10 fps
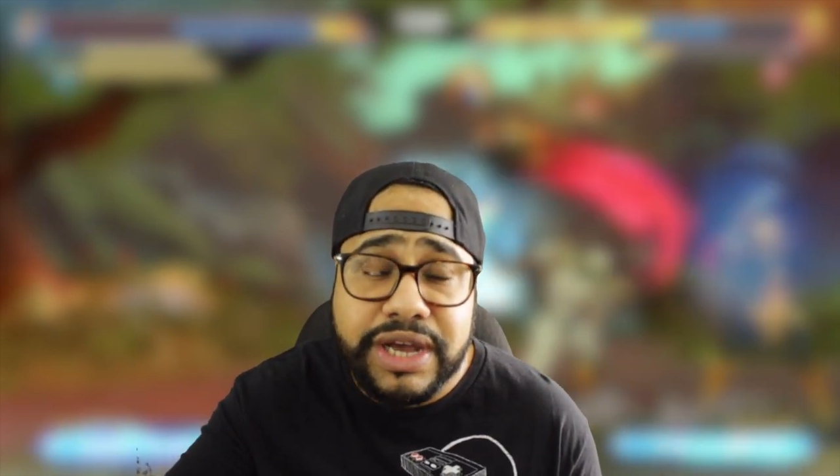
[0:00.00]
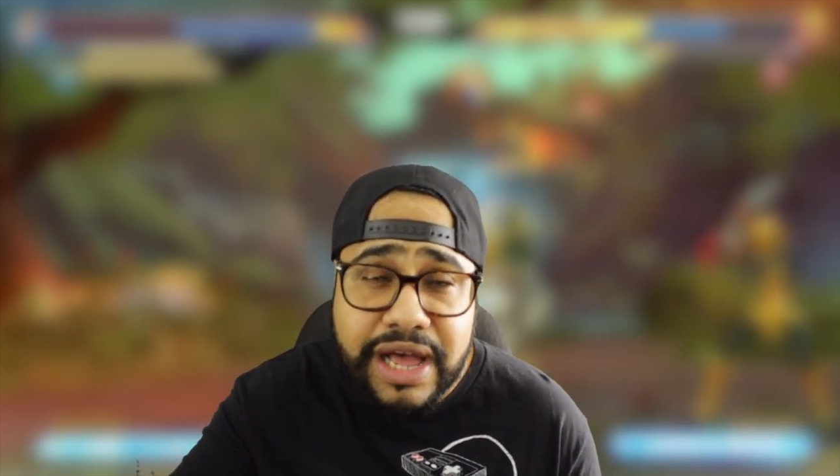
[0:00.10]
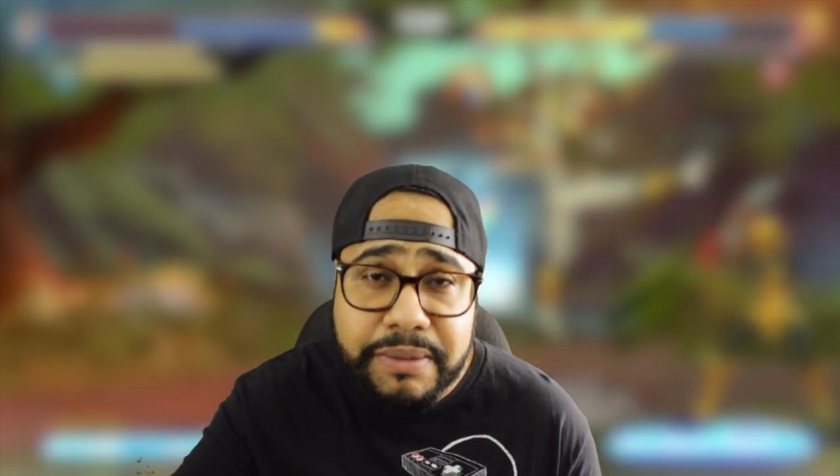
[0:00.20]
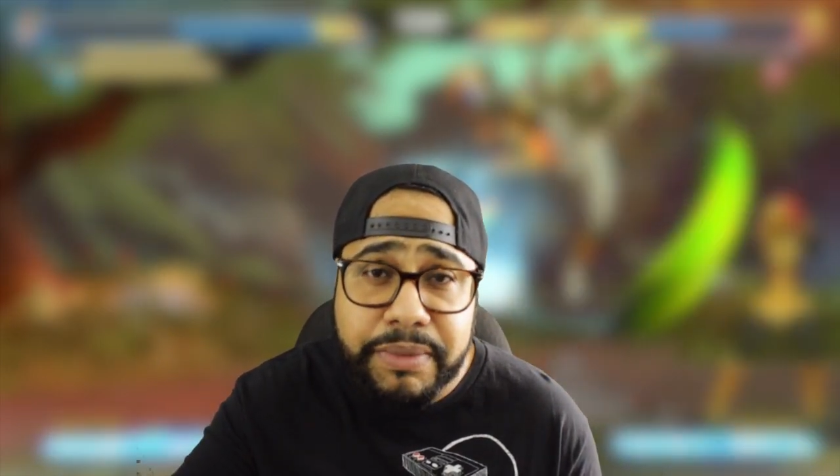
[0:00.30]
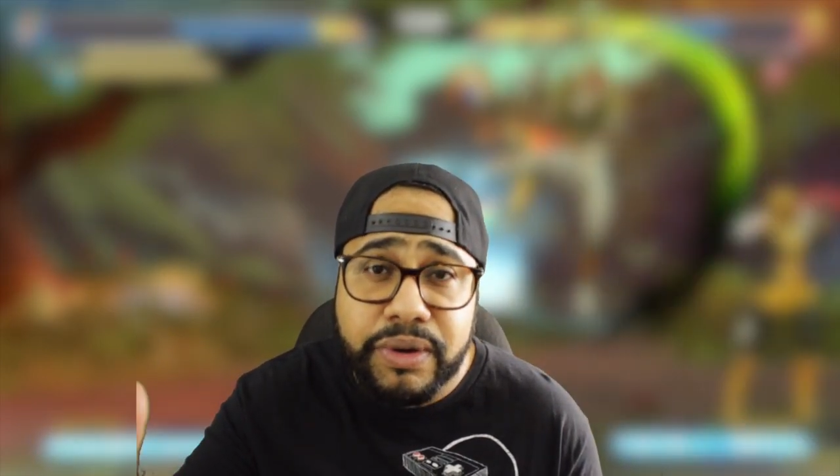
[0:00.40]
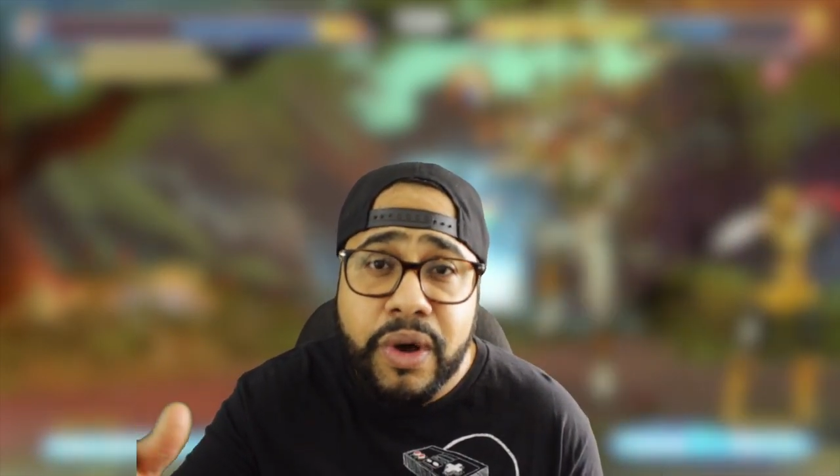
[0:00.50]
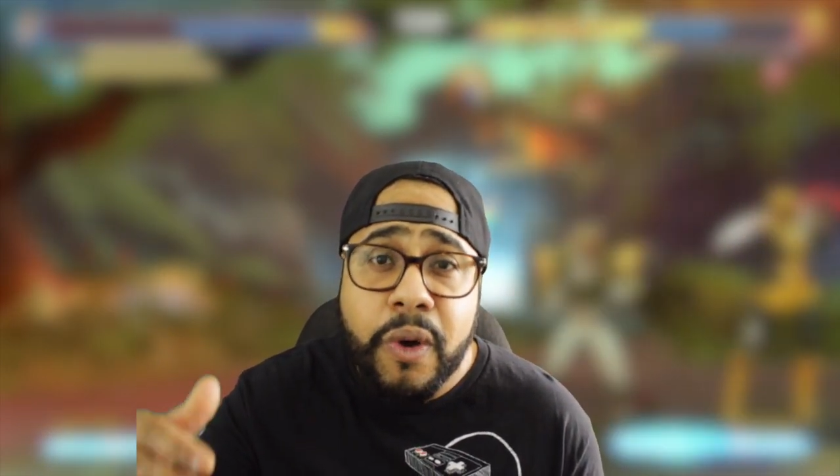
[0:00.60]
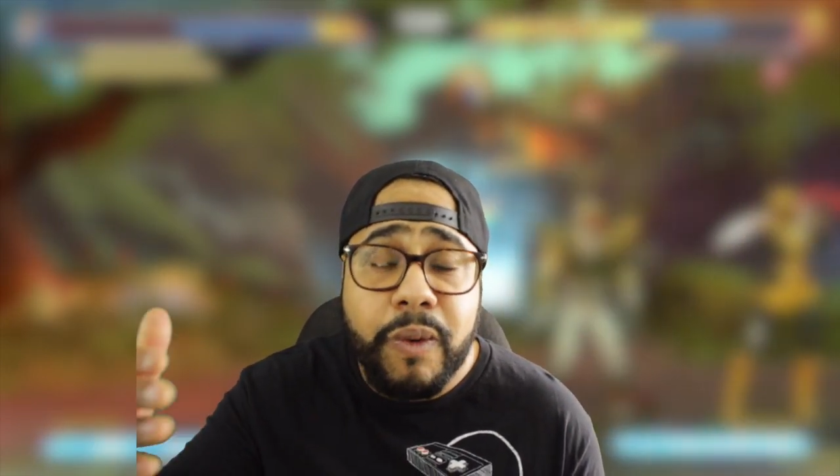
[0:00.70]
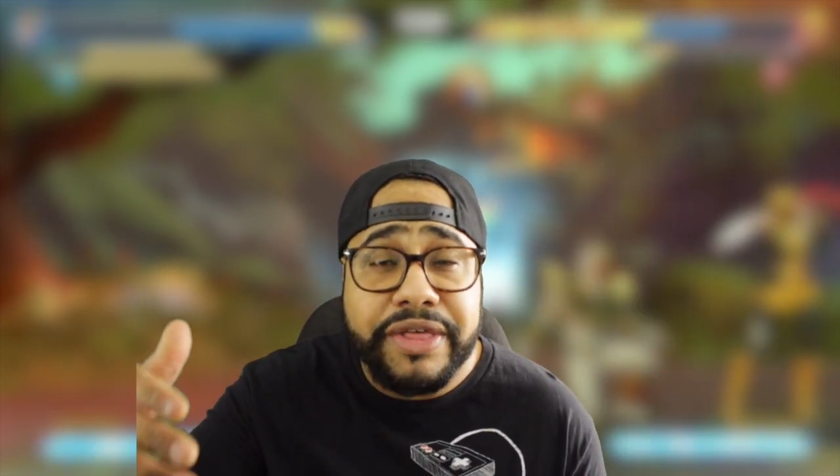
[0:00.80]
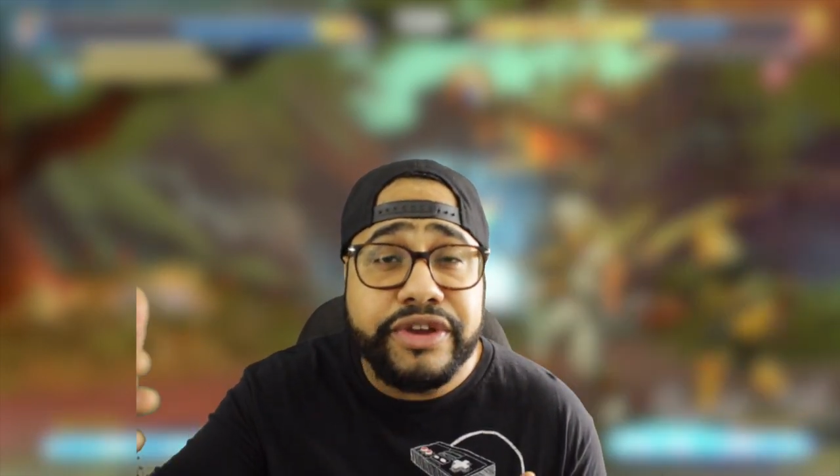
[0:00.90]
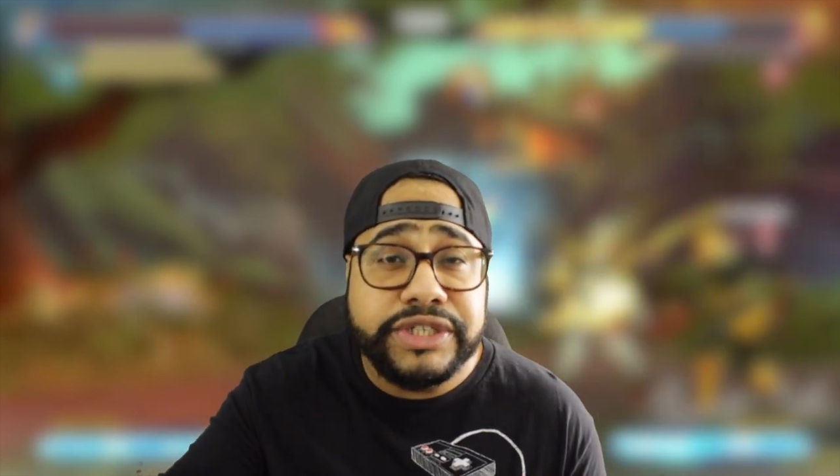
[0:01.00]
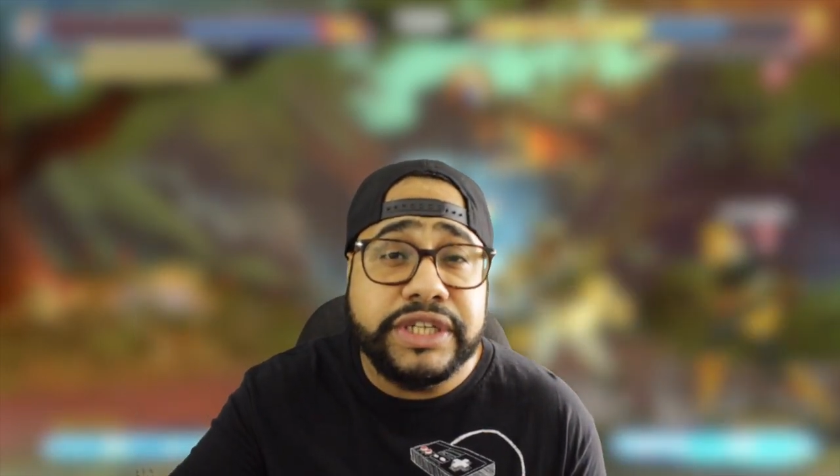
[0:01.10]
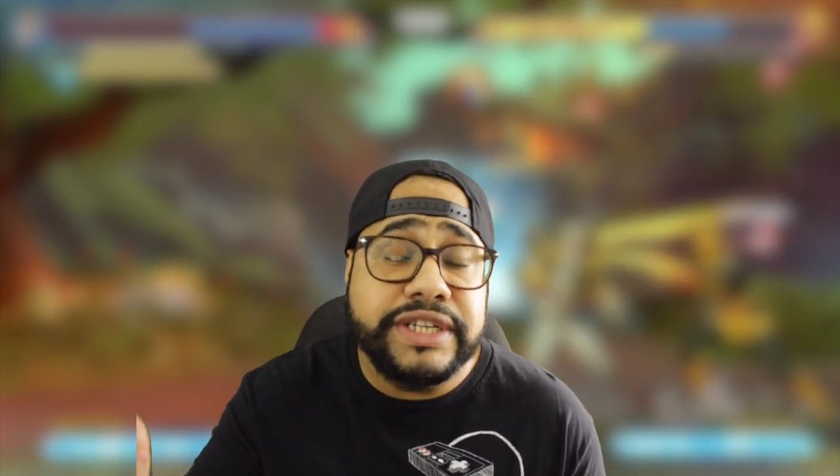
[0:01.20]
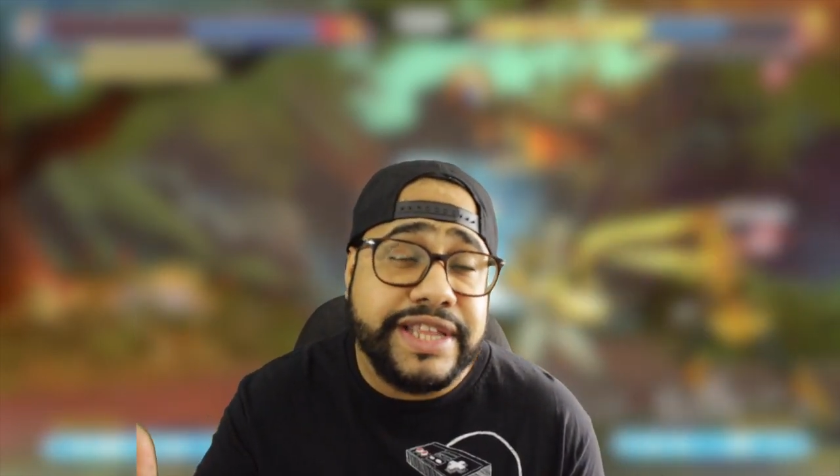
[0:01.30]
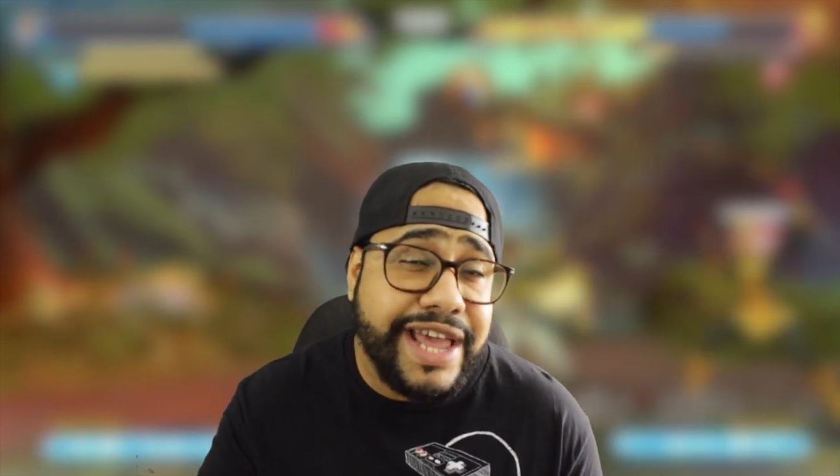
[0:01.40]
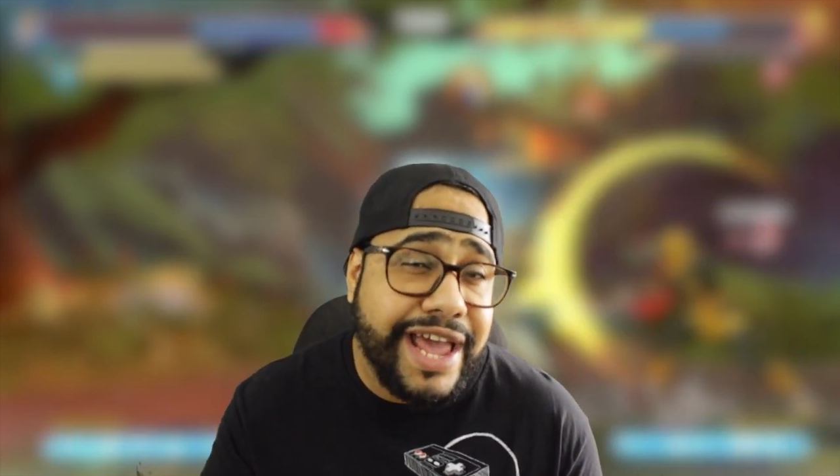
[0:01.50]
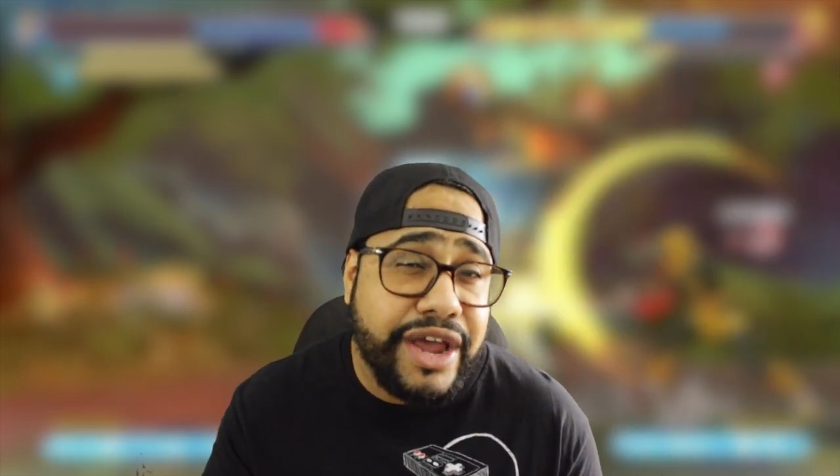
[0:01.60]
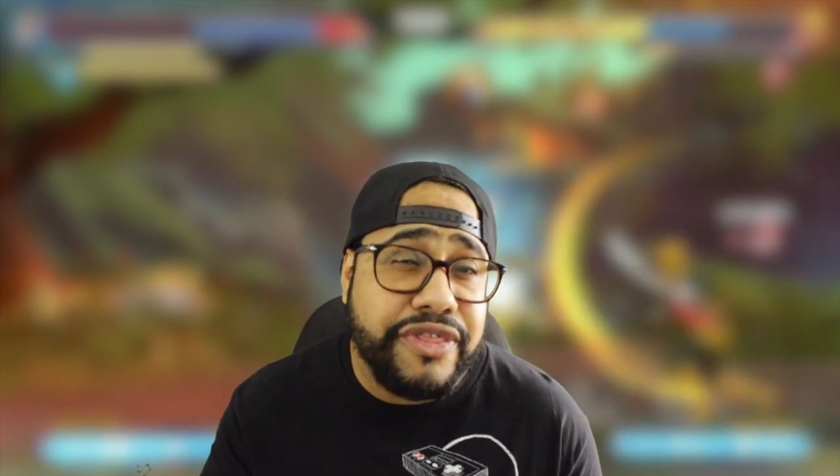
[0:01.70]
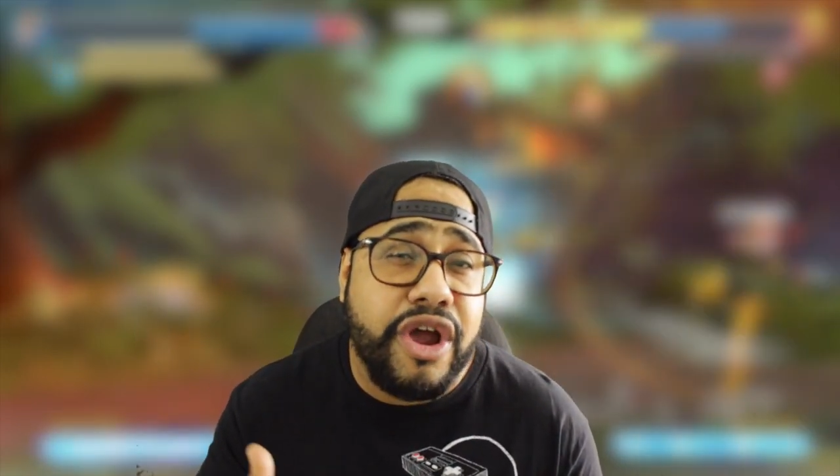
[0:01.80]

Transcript: combo while they're still in the air.